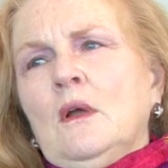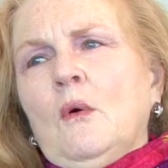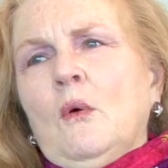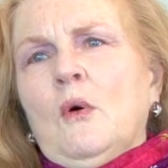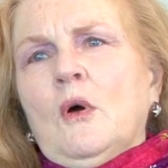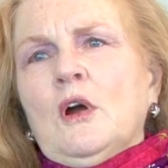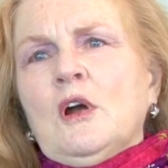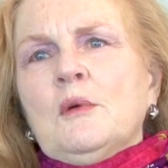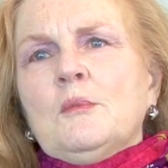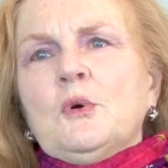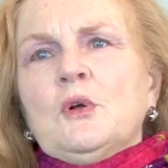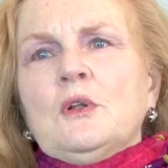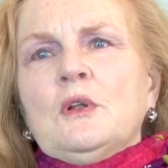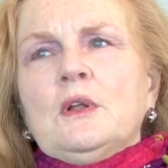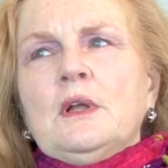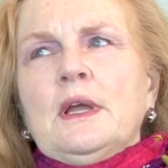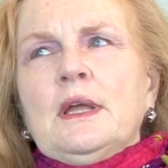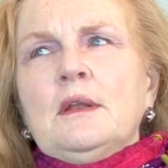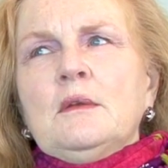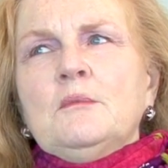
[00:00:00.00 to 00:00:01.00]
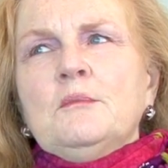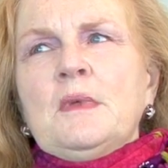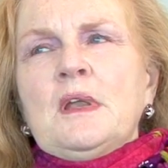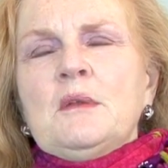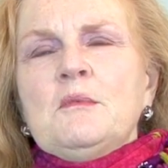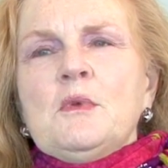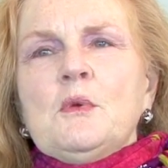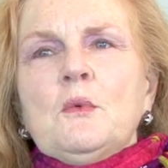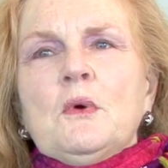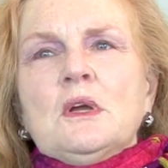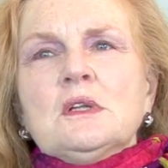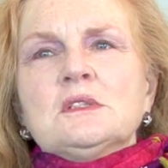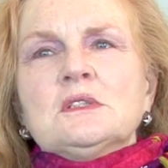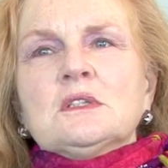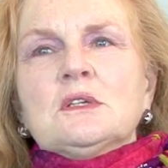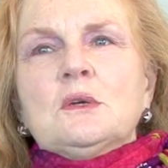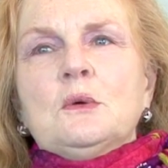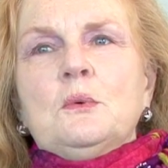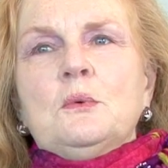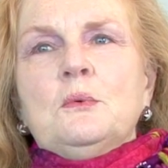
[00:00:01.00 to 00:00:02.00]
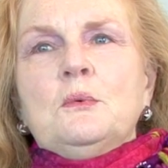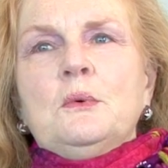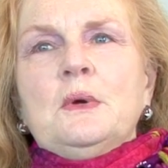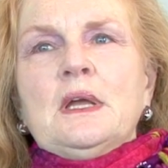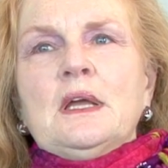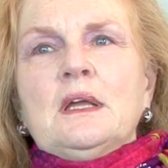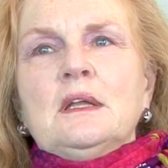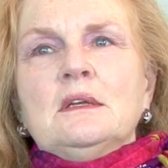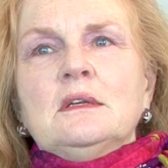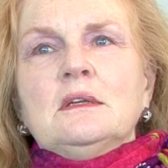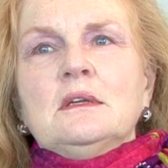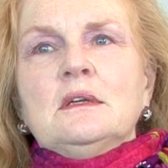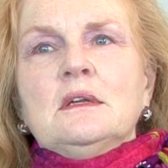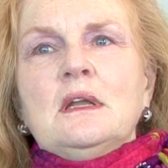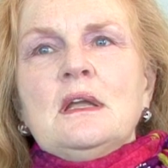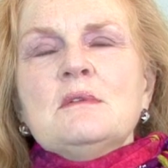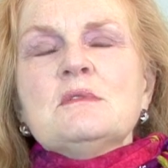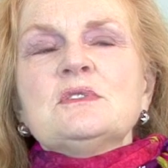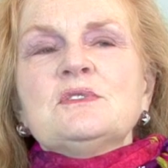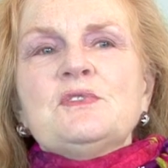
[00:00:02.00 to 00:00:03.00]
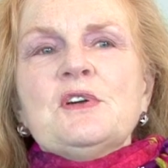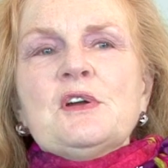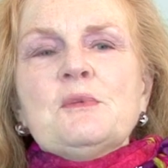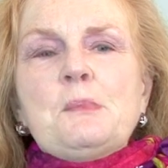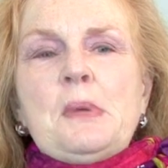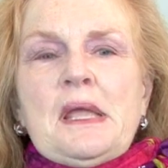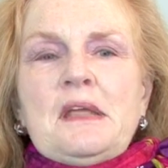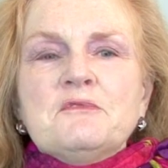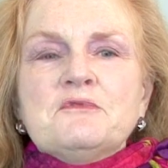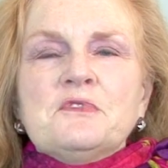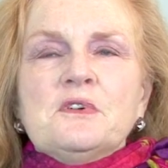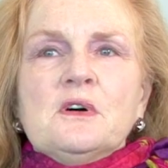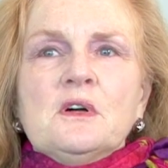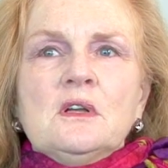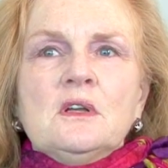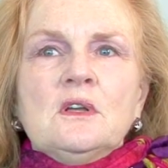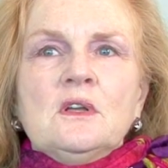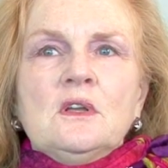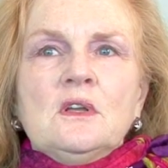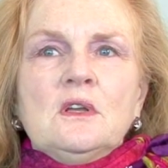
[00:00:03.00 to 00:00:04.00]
Horrible. It made me want to quit. It was very painful.